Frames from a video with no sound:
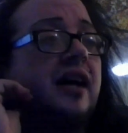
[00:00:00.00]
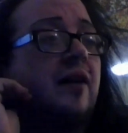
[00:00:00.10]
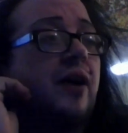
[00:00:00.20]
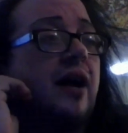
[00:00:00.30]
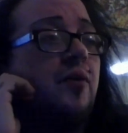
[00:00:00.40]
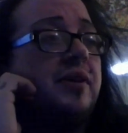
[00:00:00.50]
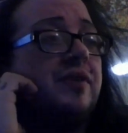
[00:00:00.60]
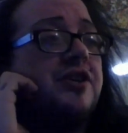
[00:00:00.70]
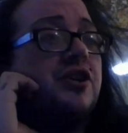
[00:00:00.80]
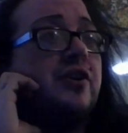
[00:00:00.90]

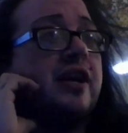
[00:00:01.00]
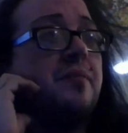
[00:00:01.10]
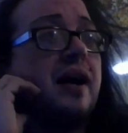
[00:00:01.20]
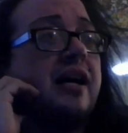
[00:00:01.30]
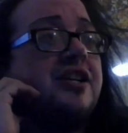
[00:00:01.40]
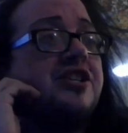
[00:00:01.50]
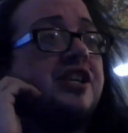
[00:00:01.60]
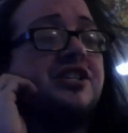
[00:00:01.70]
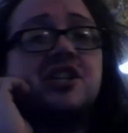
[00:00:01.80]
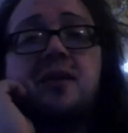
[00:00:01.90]
returning my
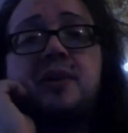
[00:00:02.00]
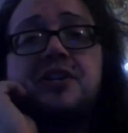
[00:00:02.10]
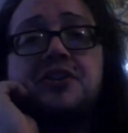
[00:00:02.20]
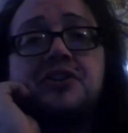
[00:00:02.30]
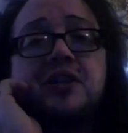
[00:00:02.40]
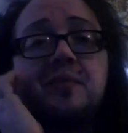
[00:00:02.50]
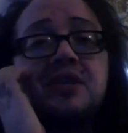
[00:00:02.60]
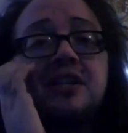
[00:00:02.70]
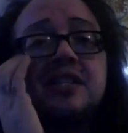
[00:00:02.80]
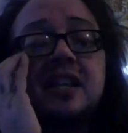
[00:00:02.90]
jigsaw puzzle
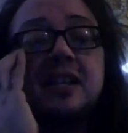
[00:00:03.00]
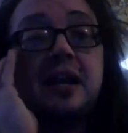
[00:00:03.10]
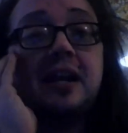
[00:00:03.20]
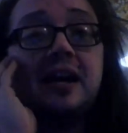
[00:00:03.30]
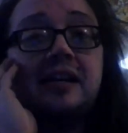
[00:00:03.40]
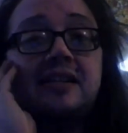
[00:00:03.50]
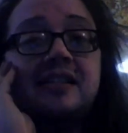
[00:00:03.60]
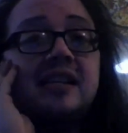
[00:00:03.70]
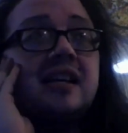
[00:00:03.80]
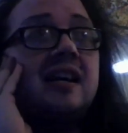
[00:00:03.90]
streams on Sunday
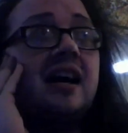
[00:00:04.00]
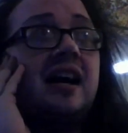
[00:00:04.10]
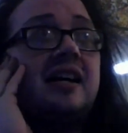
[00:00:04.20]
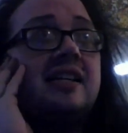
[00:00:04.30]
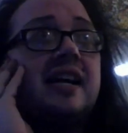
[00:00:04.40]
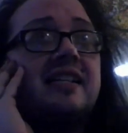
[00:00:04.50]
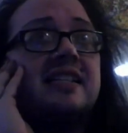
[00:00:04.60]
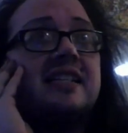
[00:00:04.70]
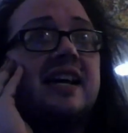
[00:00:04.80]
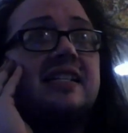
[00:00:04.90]
nights.
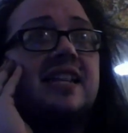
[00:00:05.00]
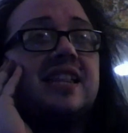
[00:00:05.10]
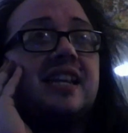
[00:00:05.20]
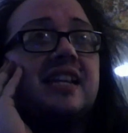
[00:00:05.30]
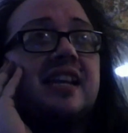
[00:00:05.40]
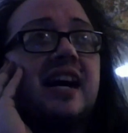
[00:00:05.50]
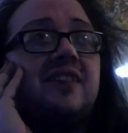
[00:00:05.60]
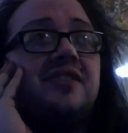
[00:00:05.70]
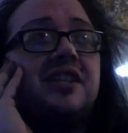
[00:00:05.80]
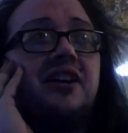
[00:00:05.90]
Yes, that is a thing that
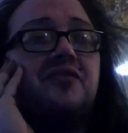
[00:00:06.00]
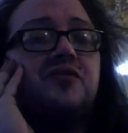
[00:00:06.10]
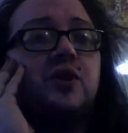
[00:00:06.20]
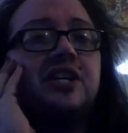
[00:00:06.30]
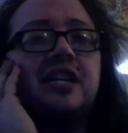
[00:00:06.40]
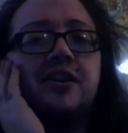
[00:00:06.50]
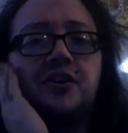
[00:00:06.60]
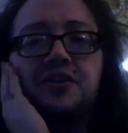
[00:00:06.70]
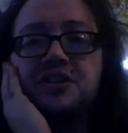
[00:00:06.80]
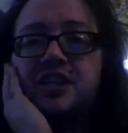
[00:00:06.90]
I've done for
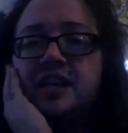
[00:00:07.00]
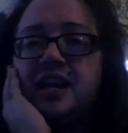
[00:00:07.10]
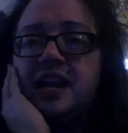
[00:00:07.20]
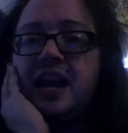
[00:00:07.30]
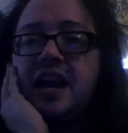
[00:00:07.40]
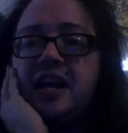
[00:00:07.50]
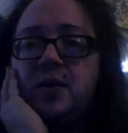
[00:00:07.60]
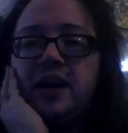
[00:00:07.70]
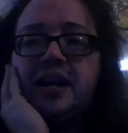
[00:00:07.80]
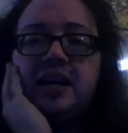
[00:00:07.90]
years.
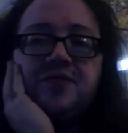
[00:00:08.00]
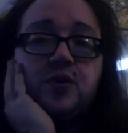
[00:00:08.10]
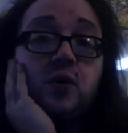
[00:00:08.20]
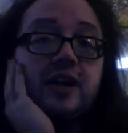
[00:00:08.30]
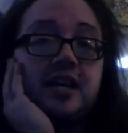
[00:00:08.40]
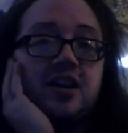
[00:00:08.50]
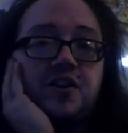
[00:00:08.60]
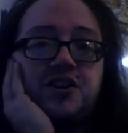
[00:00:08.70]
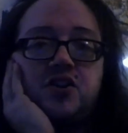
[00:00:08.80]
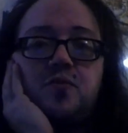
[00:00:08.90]
Anyway, if you're
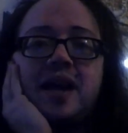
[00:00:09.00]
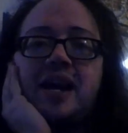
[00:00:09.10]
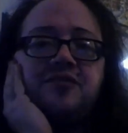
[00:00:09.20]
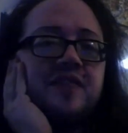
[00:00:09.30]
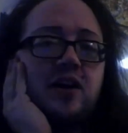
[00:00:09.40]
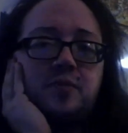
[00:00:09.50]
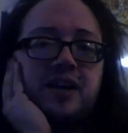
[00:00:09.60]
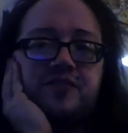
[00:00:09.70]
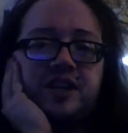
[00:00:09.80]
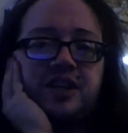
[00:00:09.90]
here, you may have found
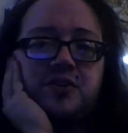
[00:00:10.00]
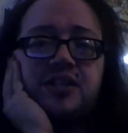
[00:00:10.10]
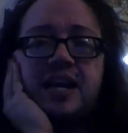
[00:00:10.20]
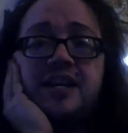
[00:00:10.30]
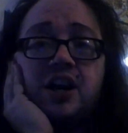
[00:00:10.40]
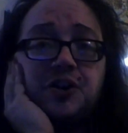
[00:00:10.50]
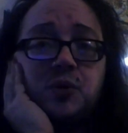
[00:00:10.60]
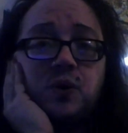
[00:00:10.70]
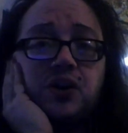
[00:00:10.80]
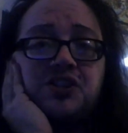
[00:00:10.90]
my videos and other
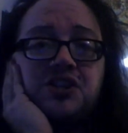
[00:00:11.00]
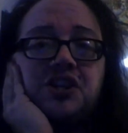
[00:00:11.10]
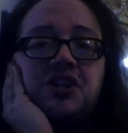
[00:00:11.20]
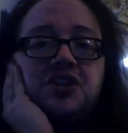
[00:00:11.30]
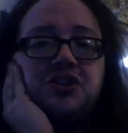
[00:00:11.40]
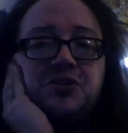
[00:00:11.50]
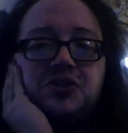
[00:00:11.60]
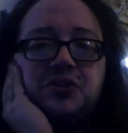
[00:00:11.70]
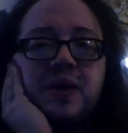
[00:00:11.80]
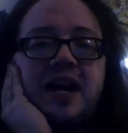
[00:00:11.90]
works due
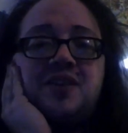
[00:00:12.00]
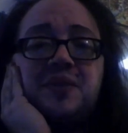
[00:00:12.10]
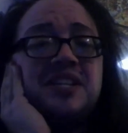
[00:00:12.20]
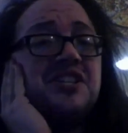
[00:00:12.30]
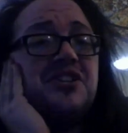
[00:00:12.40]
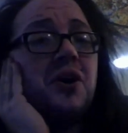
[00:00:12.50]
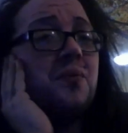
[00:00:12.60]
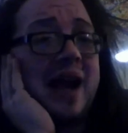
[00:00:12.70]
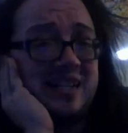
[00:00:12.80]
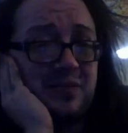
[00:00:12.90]
to a recent
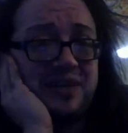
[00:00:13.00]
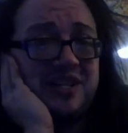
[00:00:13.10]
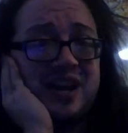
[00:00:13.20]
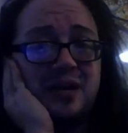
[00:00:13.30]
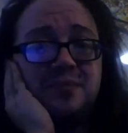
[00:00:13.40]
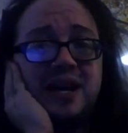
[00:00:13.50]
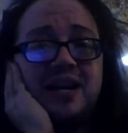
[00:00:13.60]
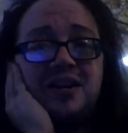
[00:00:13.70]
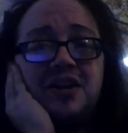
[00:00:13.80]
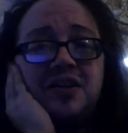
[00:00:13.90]
harassment
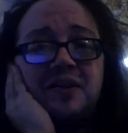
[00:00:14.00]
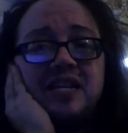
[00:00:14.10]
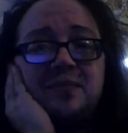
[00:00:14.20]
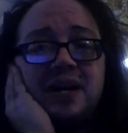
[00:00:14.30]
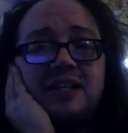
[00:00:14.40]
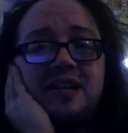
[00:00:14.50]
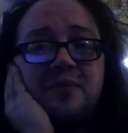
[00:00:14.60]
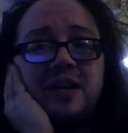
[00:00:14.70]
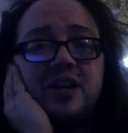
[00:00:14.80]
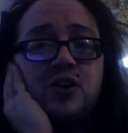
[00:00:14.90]
campaign raised by
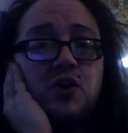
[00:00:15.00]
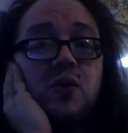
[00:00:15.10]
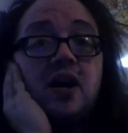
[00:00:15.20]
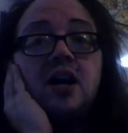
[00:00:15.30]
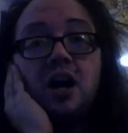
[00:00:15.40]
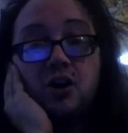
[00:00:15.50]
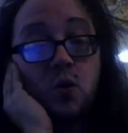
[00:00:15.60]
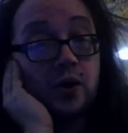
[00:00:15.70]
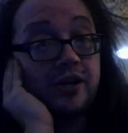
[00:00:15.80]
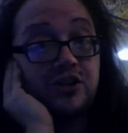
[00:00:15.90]
somebody who,
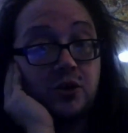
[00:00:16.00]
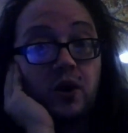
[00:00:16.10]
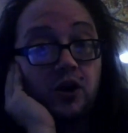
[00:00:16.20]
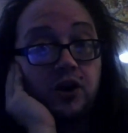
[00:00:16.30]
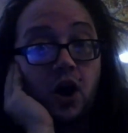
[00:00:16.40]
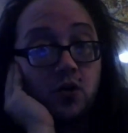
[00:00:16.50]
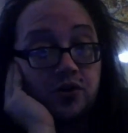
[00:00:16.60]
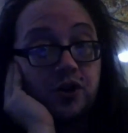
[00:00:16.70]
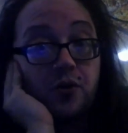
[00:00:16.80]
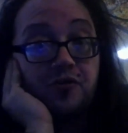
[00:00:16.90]
according to her
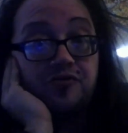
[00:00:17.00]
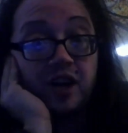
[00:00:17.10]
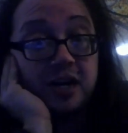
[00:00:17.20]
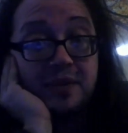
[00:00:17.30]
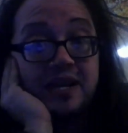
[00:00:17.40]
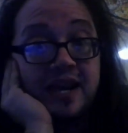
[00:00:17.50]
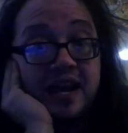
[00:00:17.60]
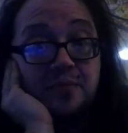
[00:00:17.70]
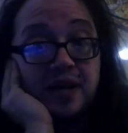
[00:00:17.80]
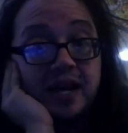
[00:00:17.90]
own GoFundMe
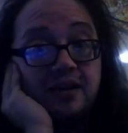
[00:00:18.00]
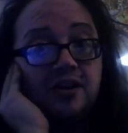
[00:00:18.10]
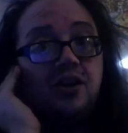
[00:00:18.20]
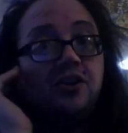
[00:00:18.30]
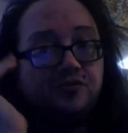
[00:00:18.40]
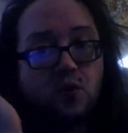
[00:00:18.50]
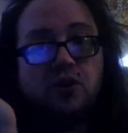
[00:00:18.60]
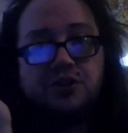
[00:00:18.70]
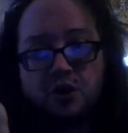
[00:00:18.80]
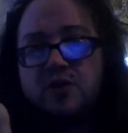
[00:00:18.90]
campaign
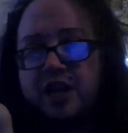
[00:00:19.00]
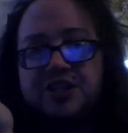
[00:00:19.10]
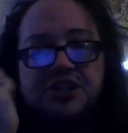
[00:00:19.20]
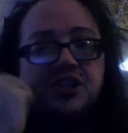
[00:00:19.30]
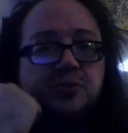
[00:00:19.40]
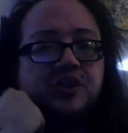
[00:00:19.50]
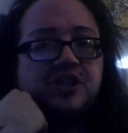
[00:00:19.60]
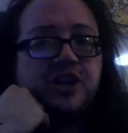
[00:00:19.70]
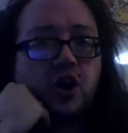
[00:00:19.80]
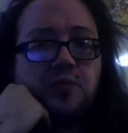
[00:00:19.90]
for donations, which
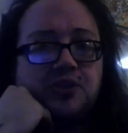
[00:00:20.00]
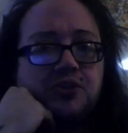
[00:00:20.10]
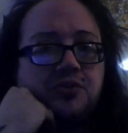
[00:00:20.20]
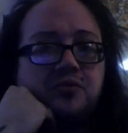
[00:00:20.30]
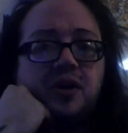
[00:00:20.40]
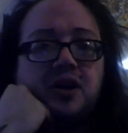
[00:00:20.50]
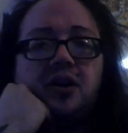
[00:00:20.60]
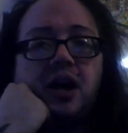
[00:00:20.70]
she hopes to